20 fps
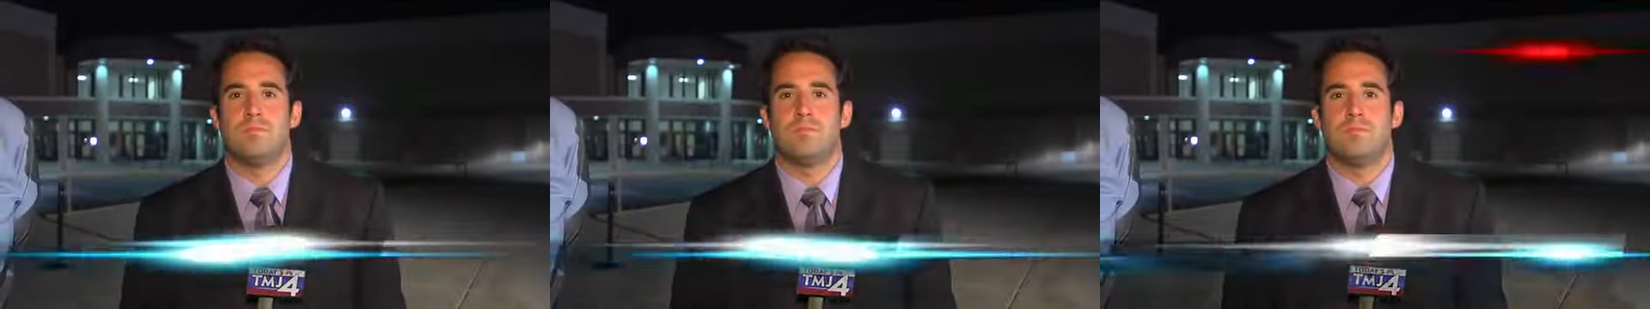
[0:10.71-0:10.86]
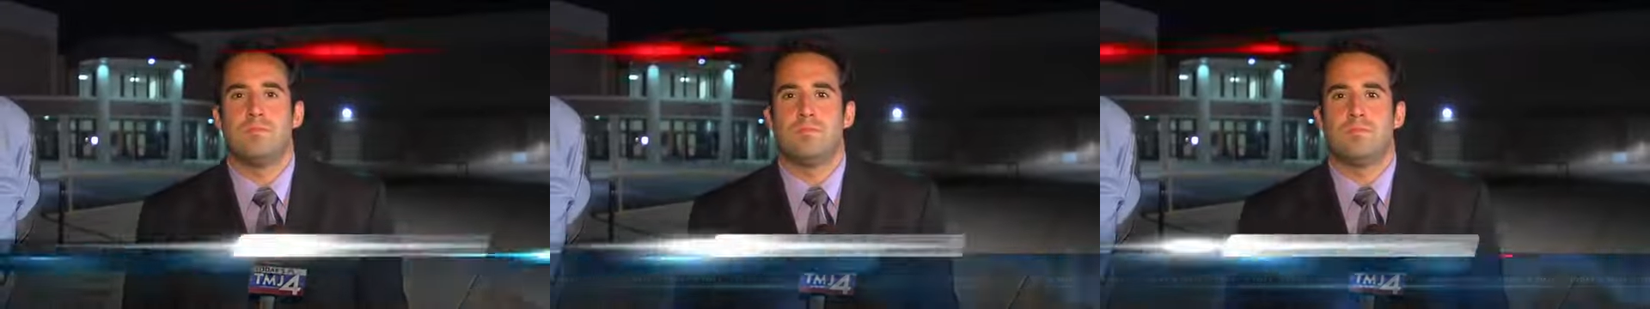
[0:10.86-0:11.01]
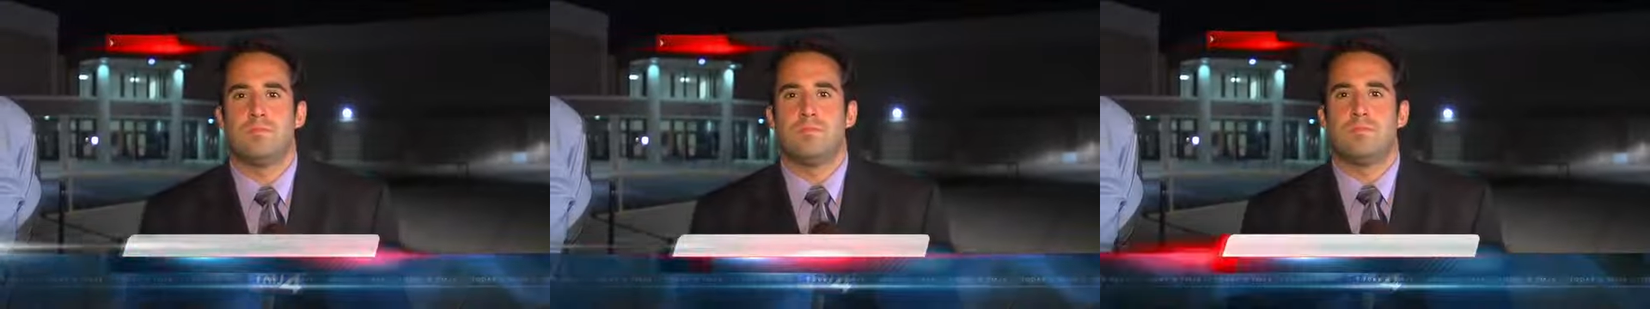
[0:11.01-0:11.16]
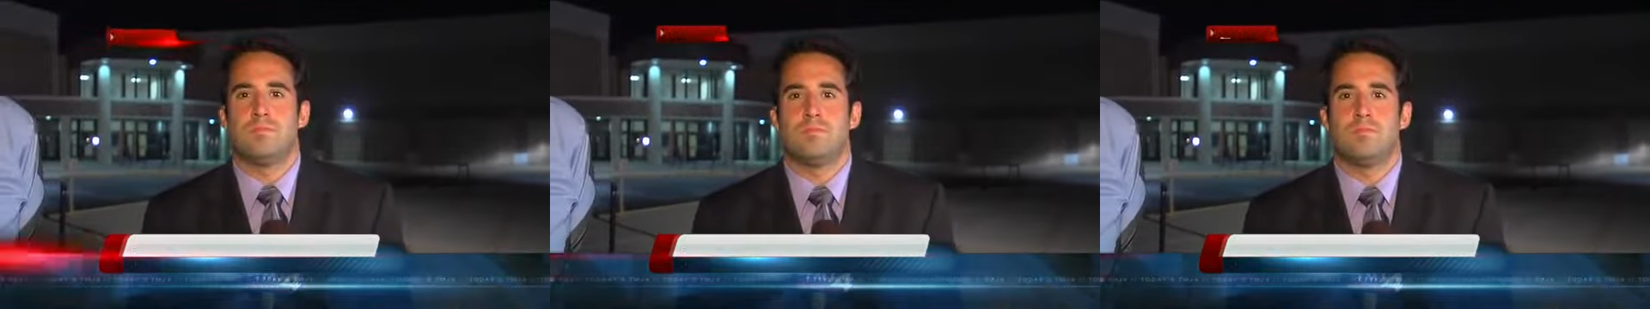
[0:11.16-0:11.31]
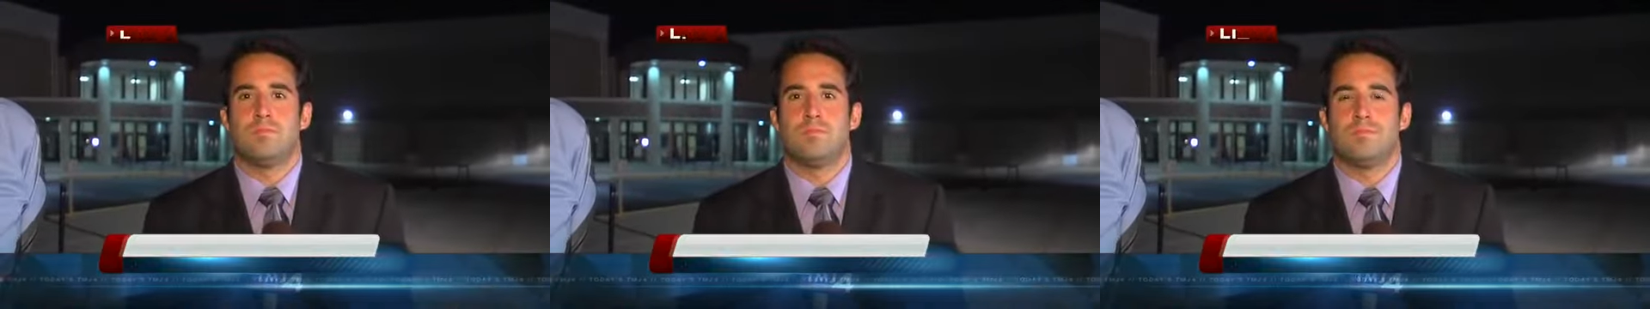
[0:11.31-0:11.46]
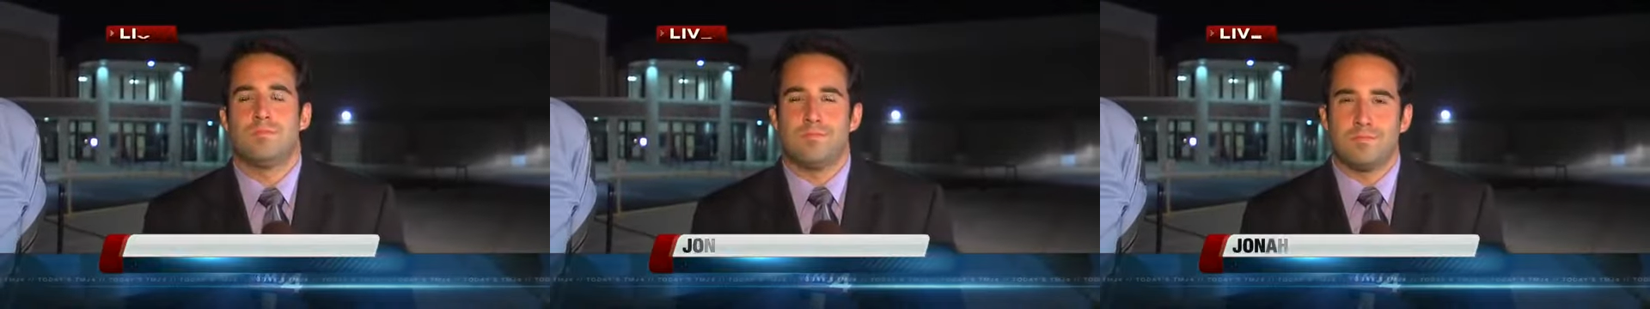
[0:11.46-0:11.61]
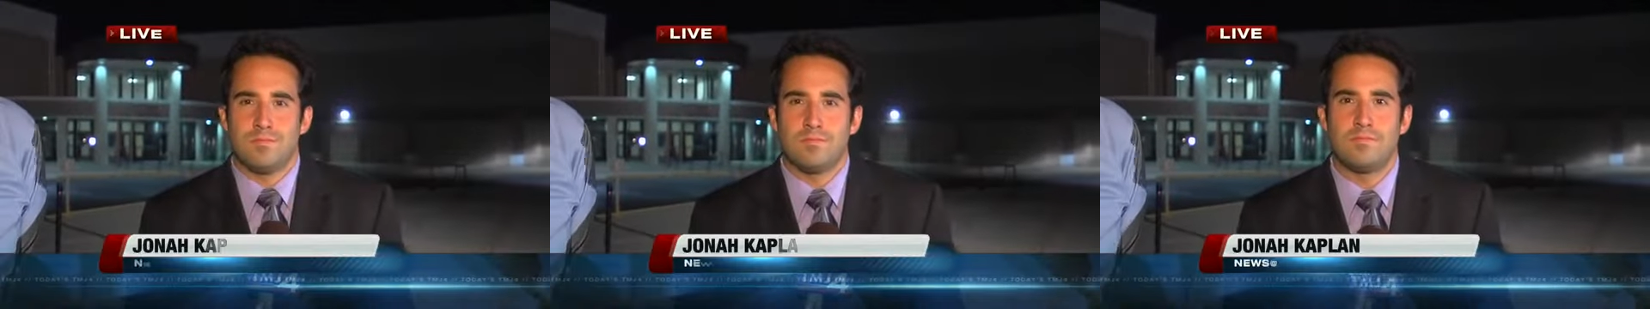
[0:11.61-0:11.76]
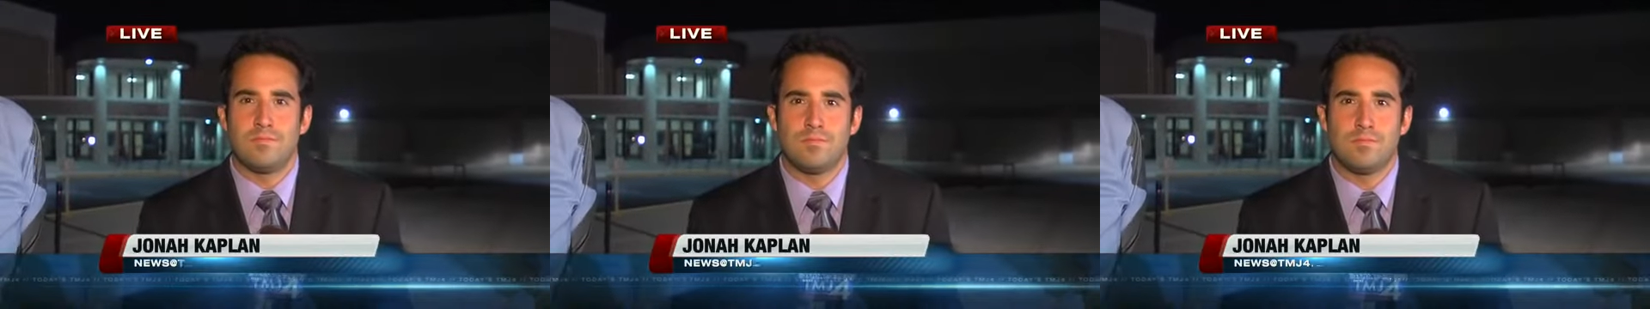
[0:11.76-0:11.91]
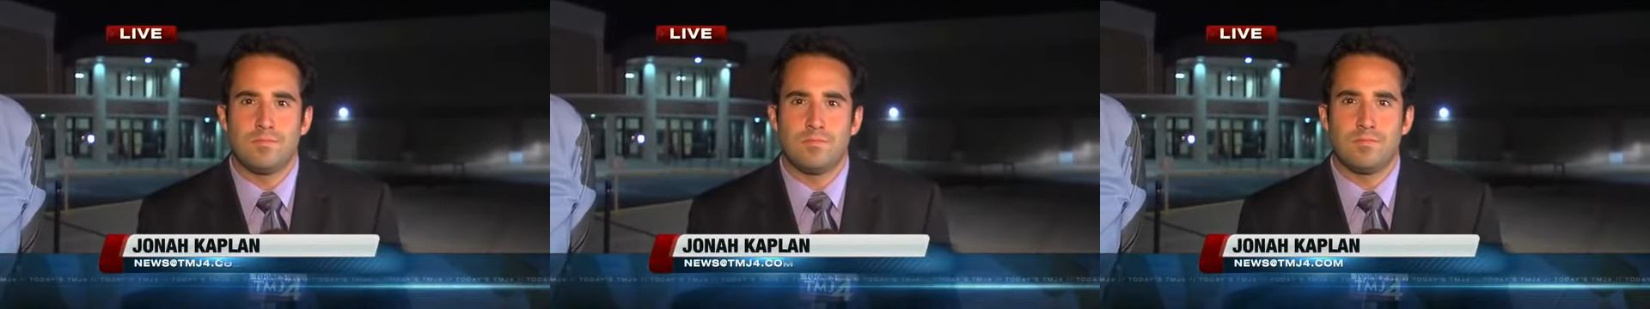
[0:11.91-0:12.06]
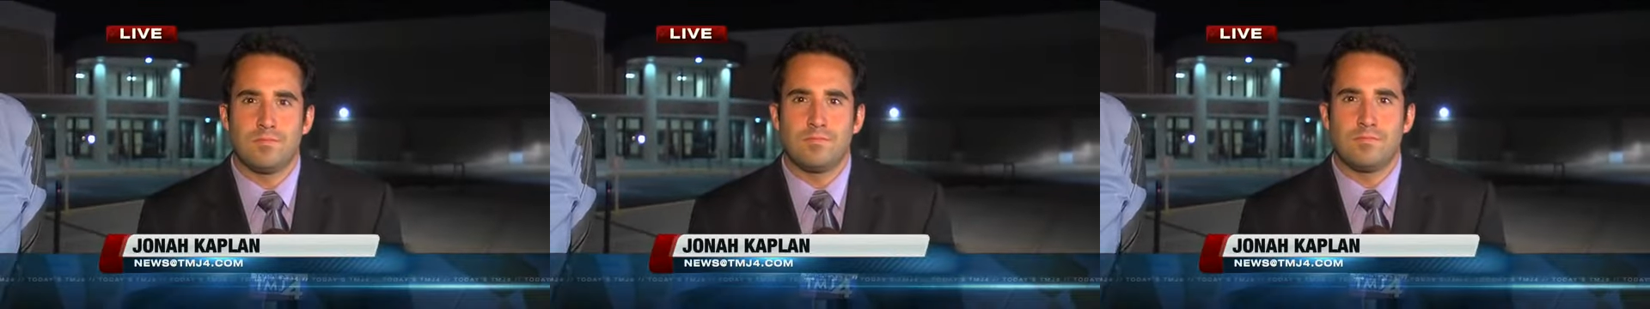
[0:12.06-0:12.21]
now, live
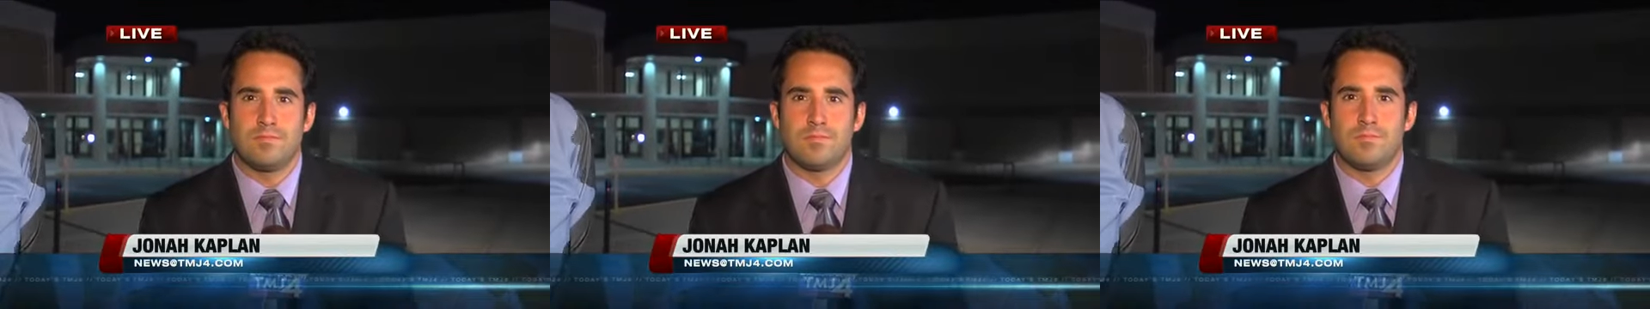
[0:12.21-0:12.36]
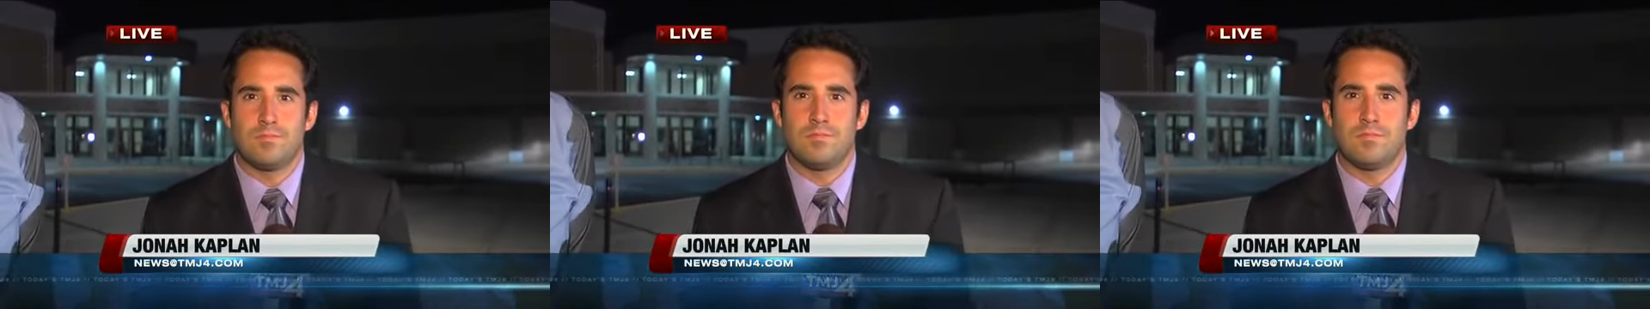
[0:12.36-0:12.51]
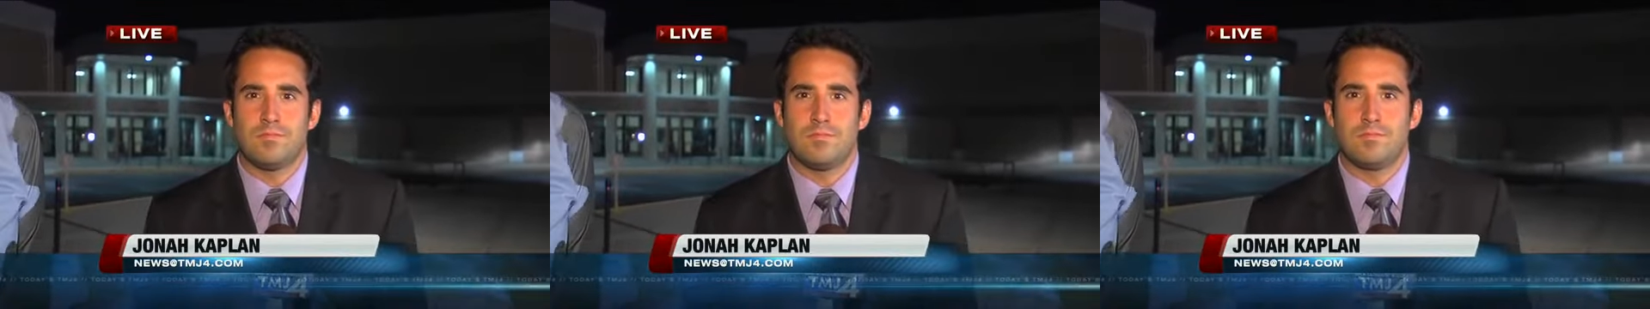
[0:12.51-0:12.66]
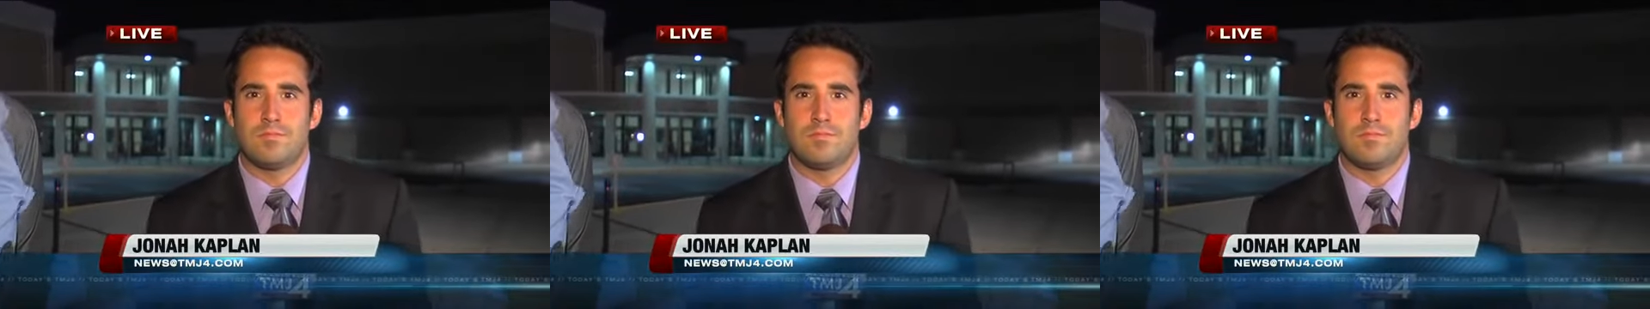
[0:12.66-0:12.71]
with more on the First